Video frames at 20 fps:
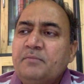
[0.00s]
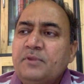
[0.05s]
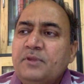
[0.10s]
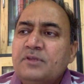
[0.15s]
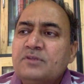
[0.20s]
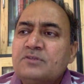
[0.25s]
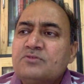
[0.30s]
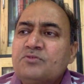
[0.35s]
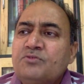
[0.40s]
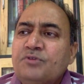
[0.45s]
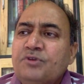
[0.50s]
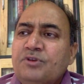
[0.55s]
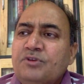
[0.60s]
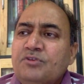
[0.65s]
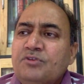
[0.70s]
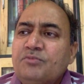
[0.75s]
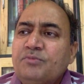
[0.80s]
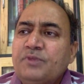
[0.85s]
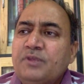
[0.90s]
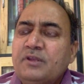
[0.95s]
is going
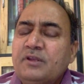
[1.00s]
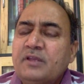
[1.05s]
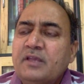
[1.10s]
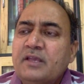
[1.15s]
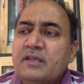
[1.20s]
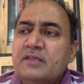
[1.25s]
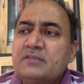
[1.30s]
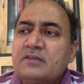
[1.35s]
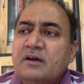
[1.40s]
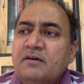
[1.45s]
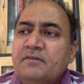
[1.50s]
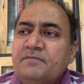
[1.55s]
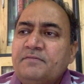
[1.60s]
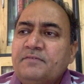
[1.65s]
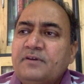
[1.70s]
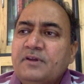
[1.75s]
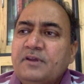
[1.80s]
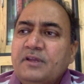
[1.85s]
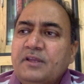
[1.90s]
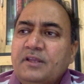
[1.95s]
to be in case of
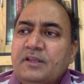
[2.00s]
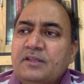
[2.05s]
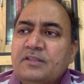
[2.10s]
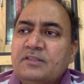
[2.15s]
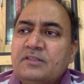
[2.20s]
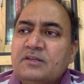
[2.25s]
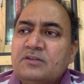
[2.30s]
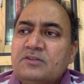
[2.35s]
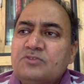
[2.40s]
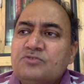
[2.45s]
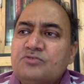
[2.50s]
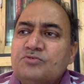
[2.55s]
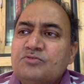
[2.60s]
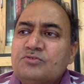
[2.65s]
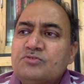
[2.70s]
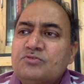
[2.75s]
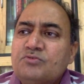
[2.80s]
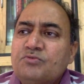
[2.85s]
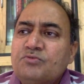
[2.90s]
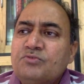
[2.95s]
either Jones
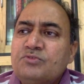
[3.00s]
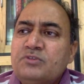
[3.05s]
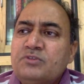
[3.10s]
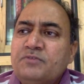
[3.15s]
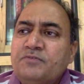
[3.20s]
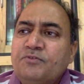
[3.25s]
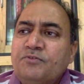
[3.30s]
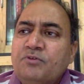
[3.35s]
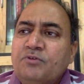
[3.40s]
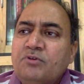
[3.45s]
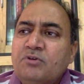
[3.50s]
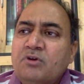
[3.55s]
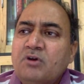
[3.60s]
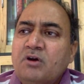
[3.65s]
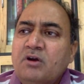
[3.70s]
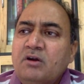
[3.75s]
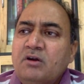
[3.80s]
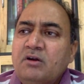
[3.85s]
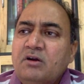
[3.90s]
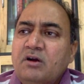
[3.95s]
owns a Ford
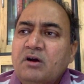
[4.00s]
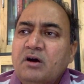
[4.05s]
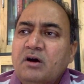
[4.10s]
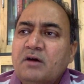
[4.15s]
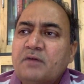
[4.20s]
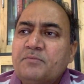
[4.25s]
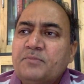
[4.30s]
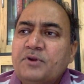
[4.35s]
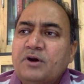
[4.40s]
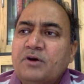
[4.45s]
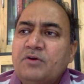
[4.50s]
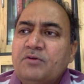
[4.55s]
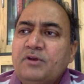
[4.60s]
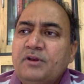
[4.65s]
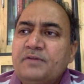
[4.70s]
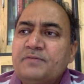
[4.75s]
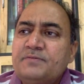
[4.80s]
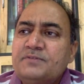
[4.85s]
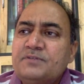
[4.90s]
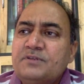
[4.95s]
car or Brown
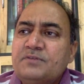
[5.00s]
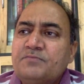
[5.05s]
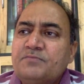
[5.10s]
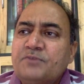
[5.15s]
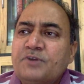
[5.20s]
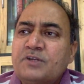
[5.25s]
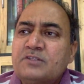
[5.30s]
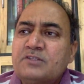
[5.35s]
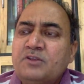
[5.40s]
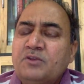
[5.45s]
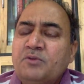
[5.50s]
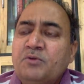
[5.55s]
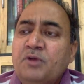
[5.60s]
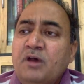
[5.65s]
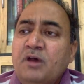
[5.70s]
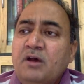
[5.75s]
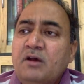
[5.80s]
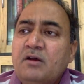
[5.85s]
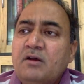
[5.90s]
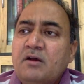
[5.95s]
lives in
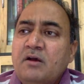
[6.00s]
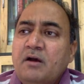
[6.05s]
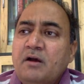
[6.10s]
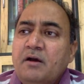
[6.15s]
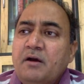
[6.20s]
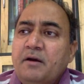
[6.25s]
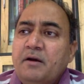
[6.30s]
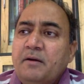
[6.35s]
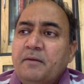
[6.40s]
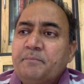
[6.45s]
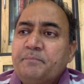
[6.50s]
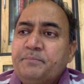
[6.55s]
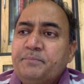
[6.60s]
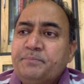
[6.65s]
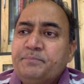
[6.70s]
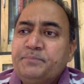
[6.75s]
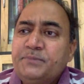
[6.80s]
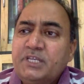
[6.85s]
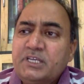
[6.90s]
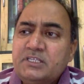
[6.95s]
Barcelona.
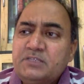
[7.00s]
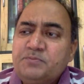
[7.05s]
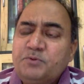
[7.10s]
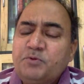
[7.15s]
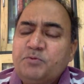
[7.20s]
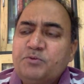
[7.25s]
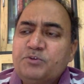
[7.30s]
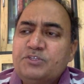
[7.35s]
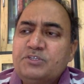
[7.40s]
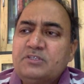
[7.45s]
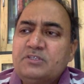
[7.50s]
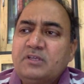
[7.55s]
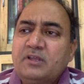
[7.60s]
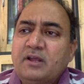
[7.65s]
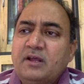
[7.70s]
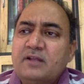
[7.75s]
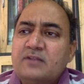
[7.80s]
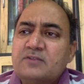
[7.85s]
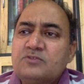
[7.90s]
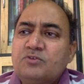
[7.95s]
This proposition
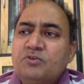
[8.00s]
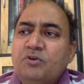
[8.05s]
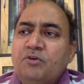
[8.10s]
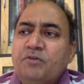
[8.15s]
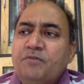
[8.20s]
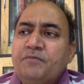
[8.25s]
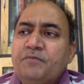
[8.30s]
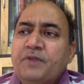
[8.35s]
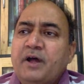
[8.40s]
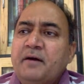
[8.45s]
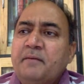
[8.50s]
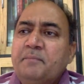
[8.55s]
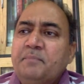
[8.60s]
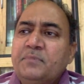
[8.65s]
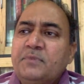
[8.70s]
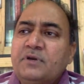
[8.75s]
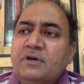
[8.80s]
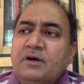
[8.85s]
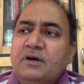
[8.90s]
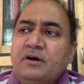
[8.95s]
also from
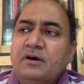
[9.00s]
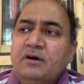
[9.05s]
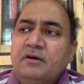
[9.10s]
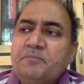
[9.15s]
the